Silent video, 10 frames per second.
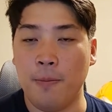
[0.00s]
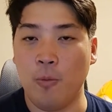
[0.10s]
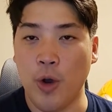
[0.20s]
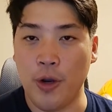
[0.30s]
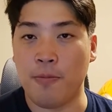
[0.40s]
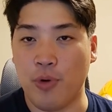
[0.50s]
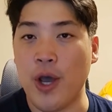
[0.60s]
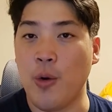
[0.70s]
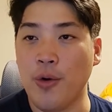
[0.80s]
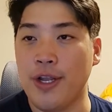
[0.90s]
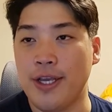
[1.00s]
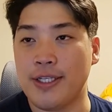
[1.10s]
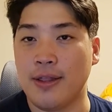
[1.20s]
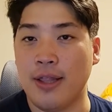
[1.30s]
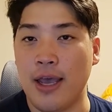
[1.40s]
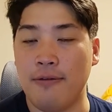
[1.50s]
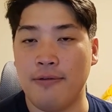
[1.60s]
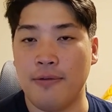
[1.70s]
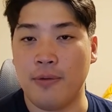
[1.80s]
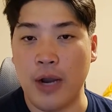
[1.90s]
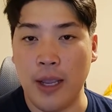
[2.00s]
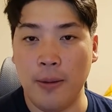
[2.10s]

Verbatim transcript: what your priority is, right?